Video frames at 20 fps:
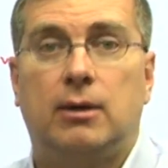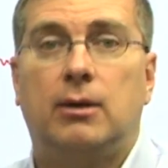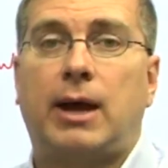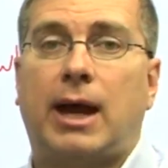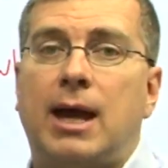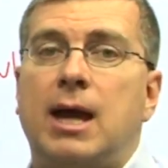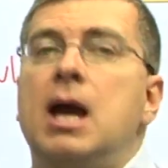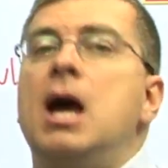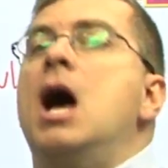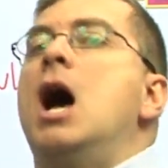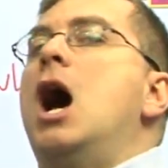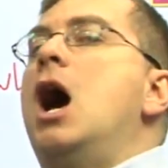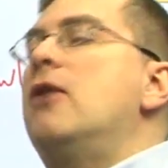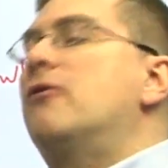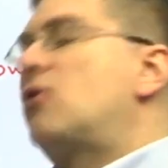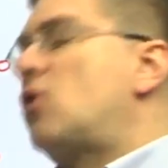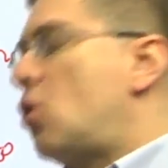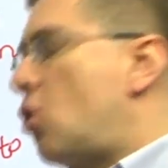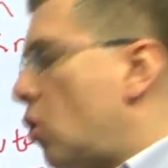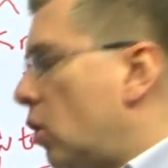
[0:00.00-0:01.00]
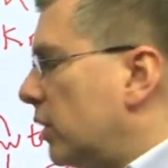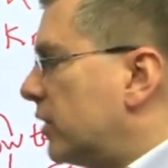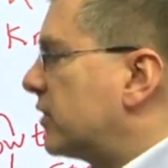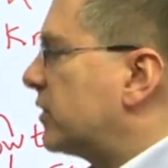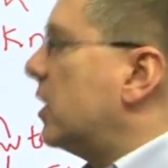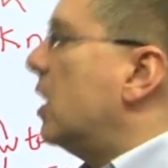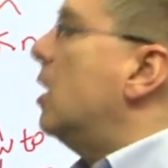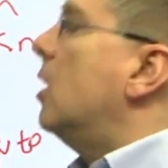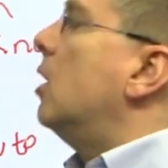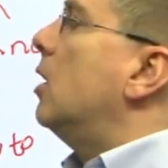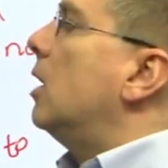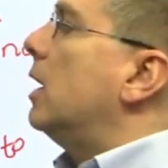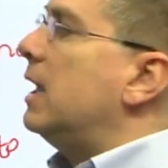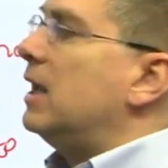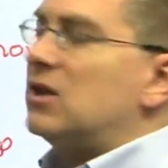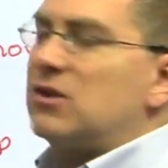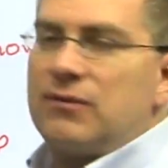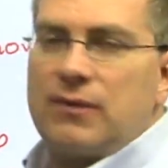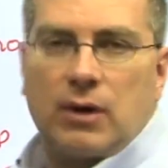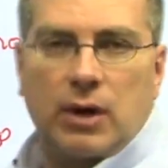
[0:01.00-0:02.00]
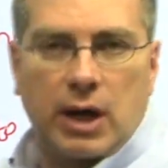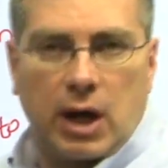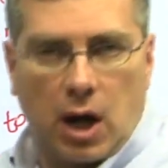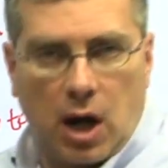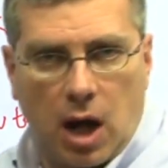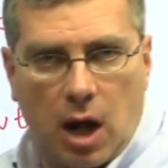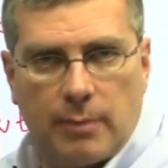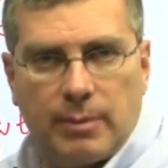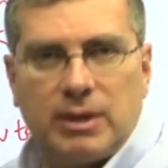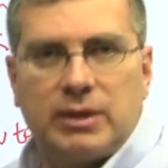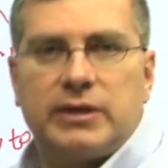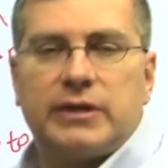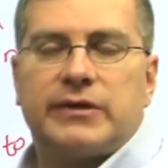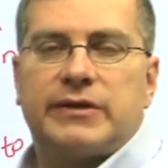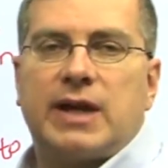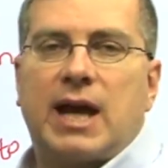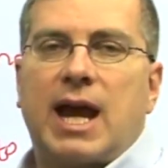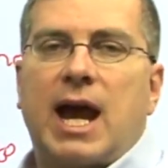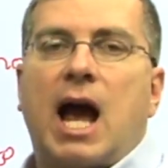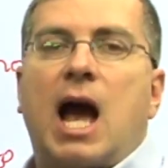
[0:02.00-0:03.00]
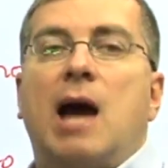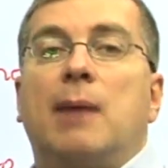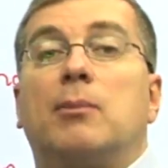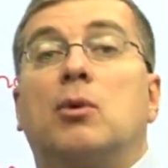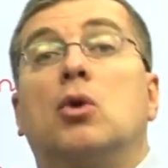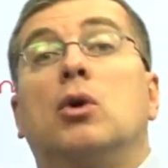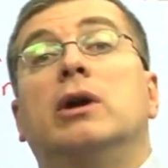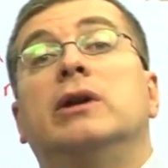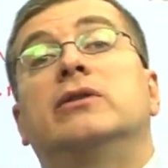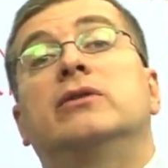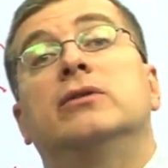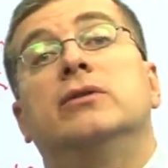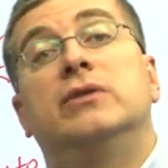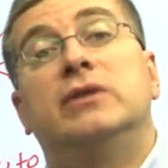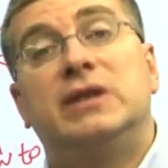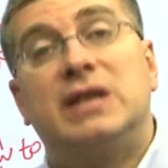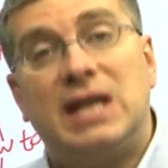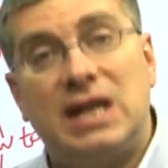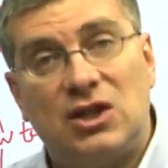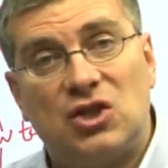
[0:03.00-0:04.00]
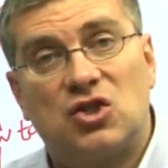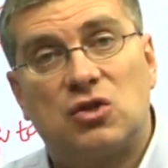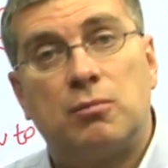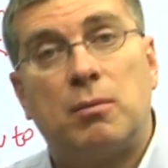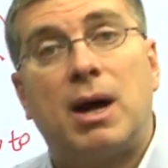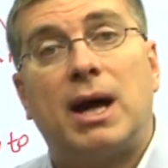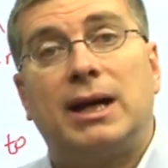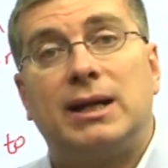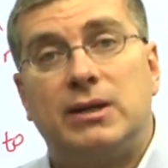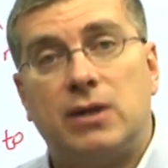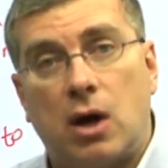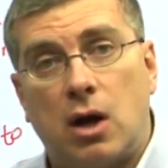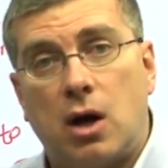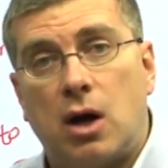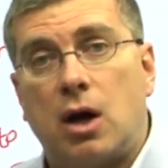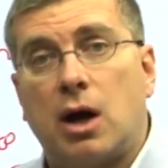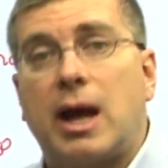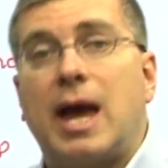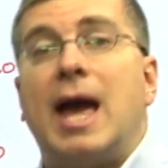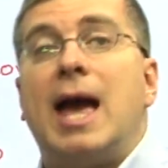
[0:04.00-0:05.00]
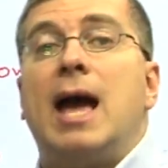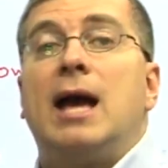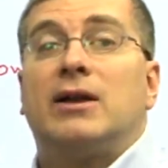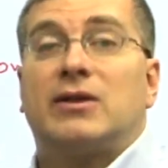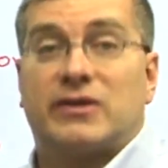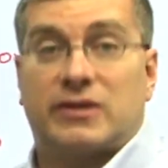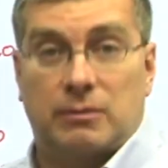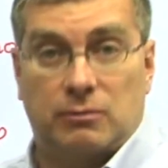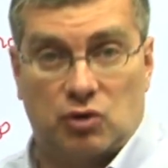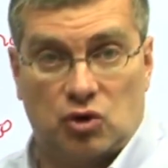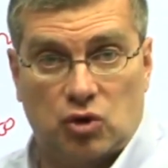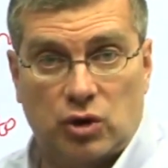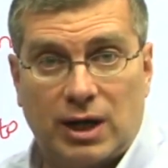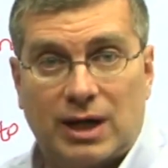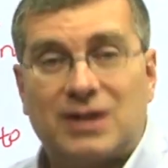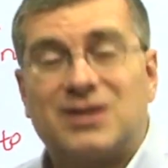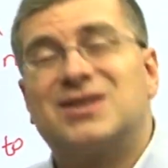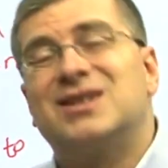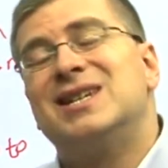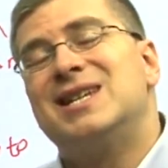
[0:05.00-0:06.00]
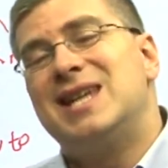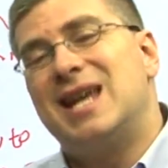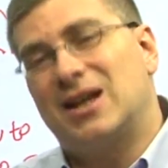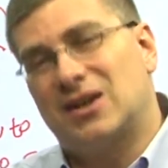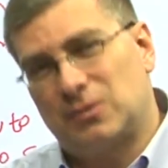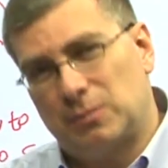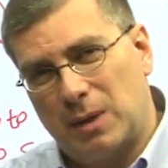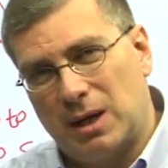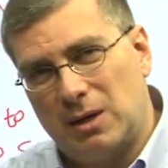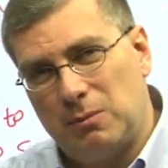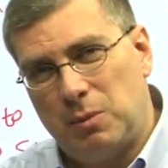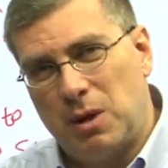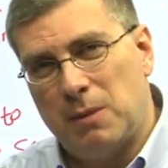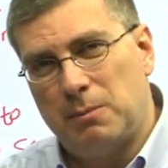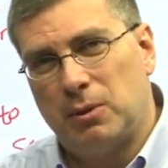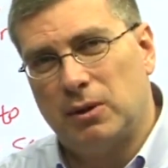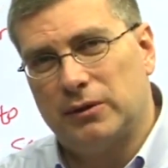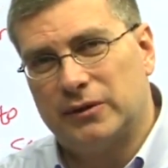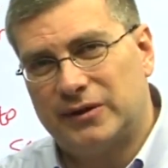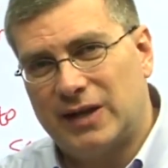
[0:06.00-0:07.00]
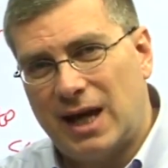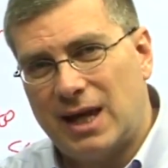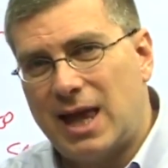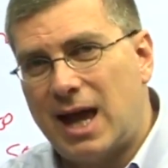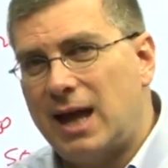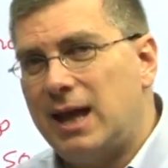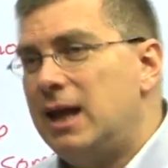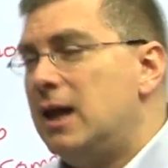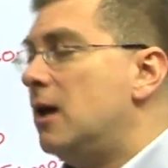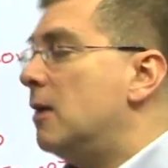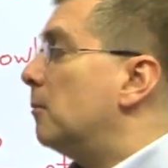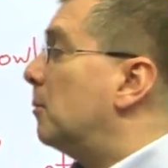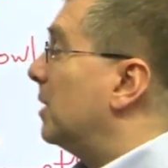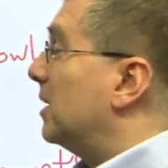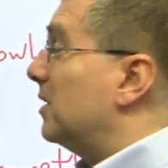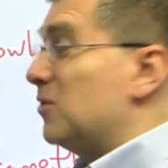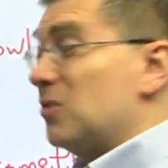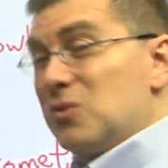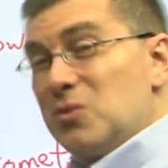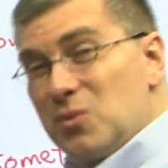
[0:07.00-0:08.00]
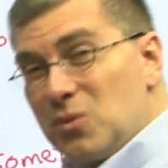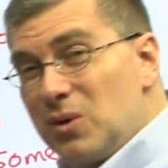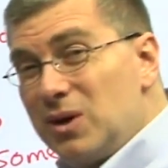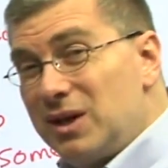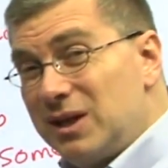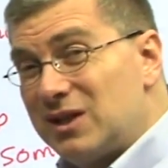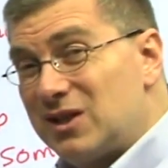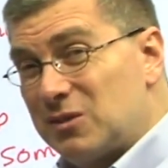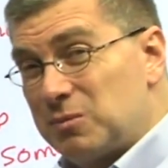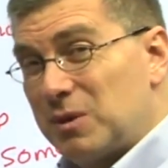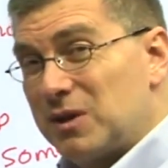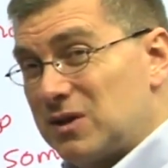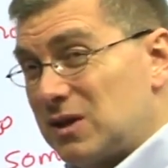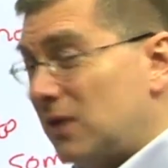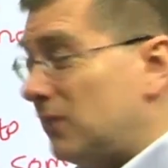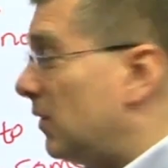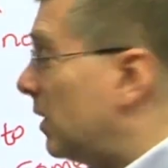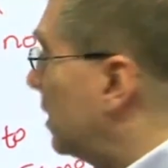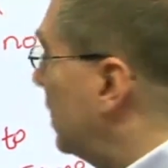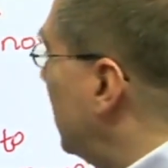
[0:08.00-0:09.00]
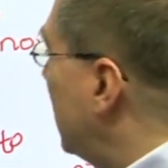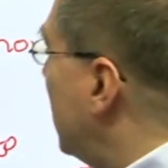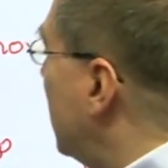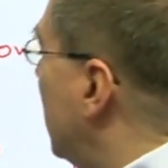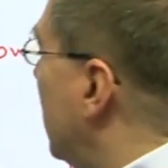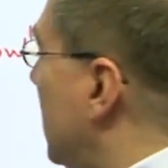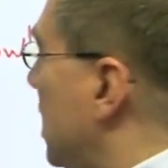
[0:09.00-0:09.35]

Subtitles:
Okay? Of course, it's very common to say, I'm going to teach my dog some tricks. Yes, many people say that, but really specifically,